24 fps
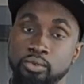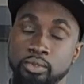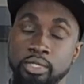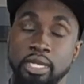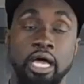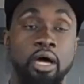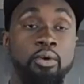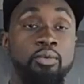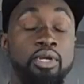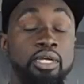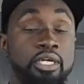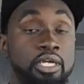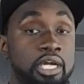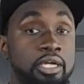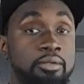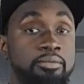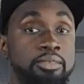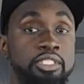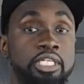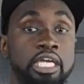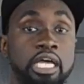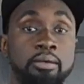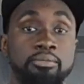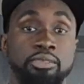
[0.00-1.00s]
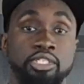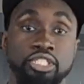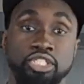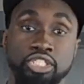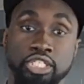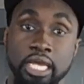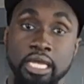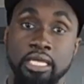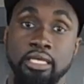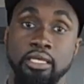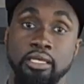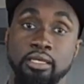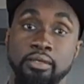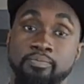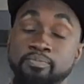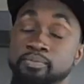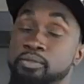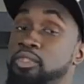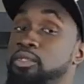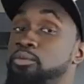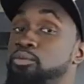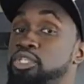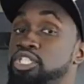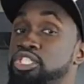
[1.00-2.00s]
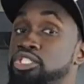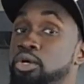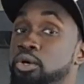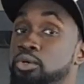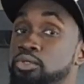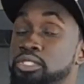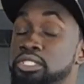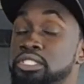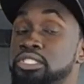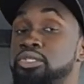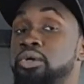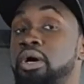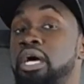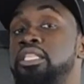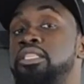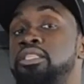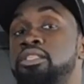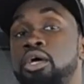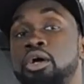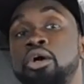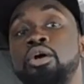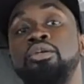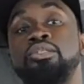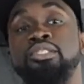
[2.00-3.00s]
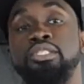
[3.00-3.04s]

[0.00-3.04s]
Now, when it comes time to check it, which goes into our third